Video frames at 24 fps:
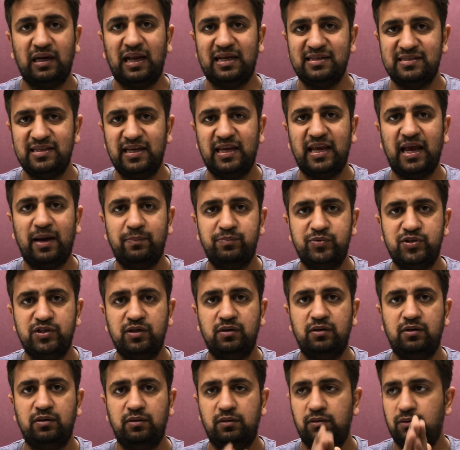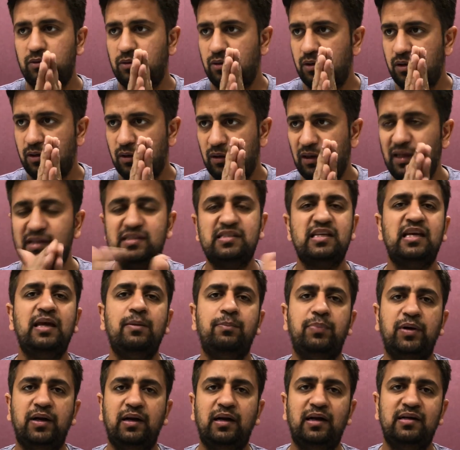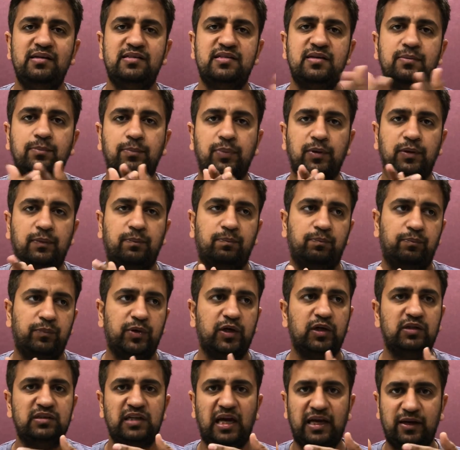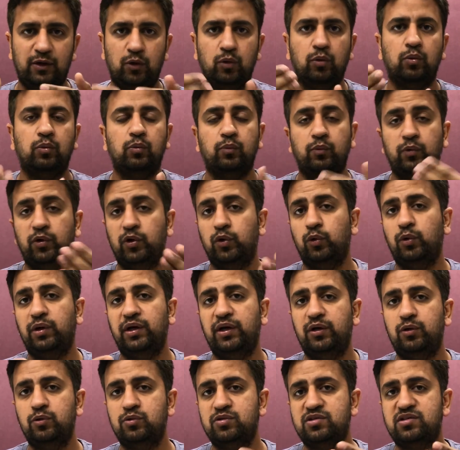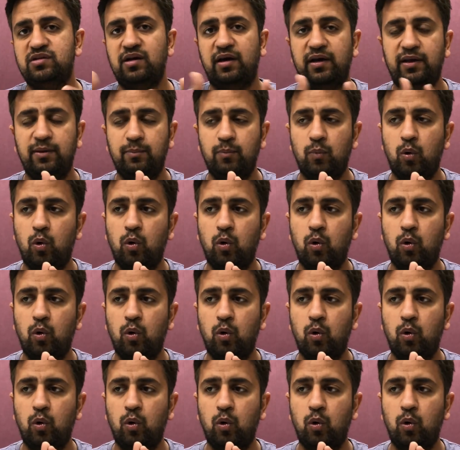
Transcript: Classic capture, let's keep it dead simple because I know you need to study